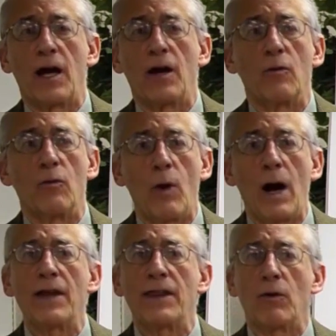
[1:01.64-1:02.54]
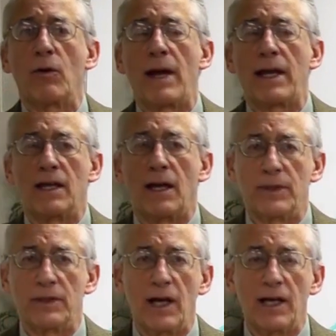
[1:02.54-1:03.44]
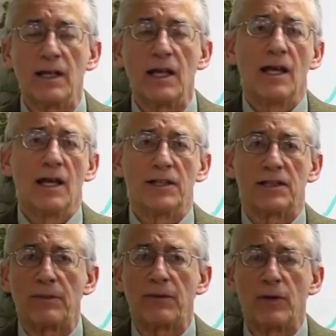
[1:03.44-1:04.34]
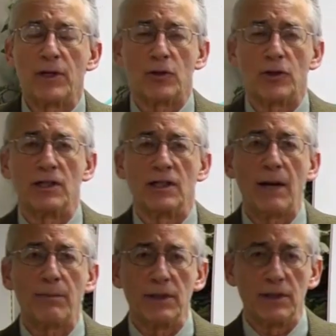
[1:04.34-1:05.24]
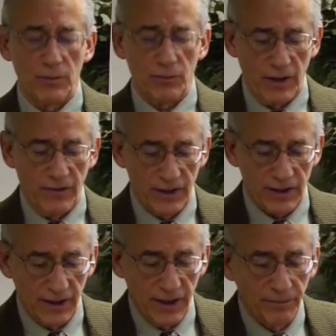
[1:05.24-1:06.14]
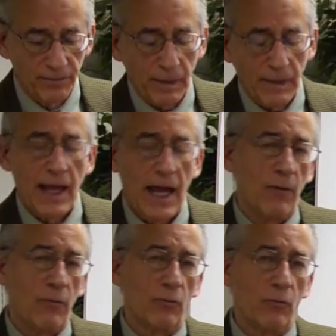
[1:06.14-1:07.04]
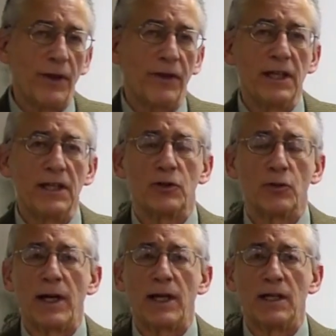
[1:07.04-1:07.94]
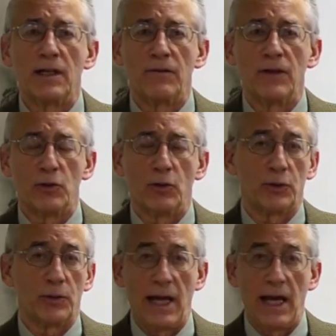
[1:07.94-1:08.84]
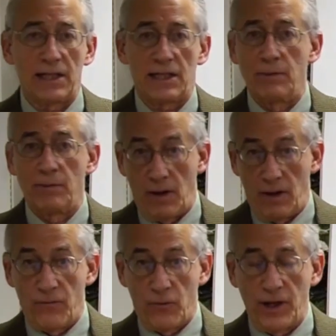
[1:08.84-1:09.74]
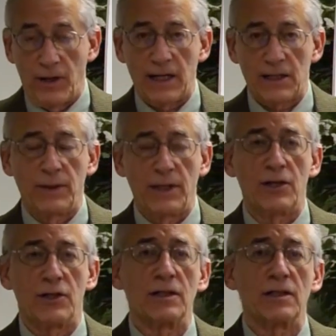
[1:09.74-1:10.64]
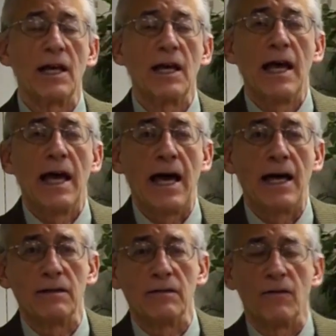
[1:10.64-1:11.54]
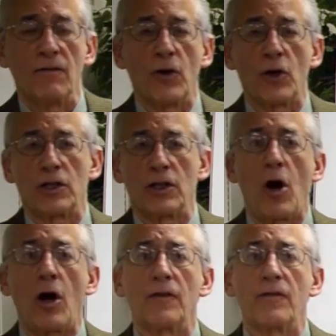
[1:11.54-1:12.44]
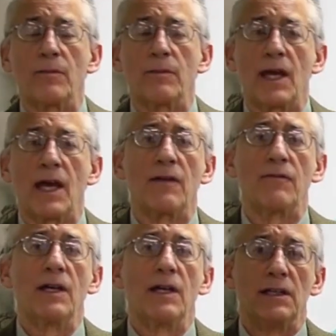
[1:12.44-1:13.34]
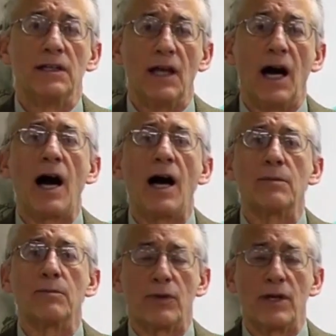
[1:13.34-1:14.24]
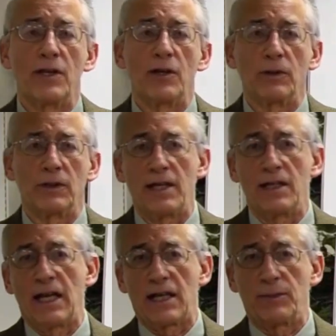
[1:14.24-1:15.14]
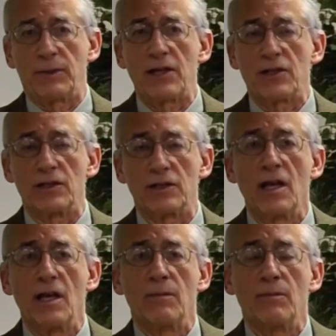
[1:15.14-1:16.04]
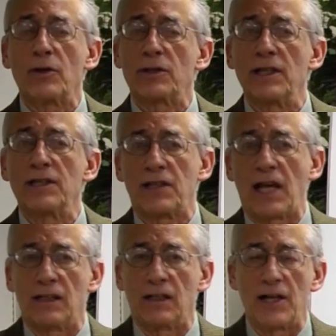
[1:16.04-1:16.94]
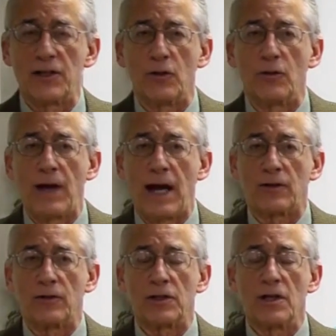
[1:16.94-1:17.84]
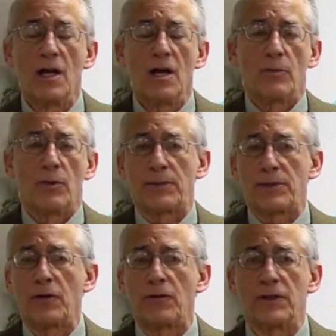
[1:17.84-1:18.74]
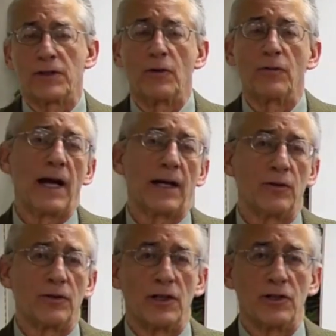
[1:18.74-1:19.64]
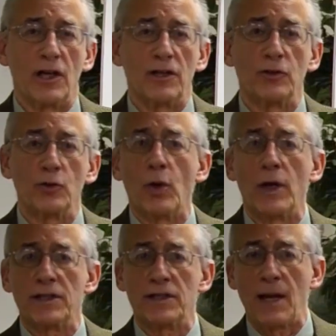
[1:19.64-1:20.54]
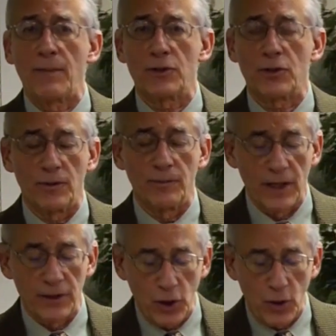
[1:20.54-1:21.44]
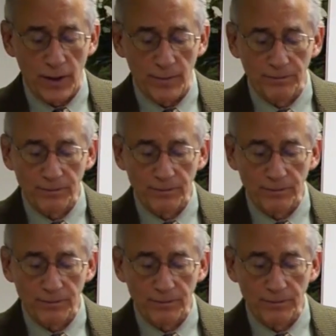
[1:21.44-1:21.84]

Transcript: out why they were waking up at night. This type of research had not been done previously. And with these 20 individuals, we asked them for their explanations. And virtually all of them gave non-breathing related explanations, mostly psychological factors, perhaps other physical factors such as noise, temperature, and so on.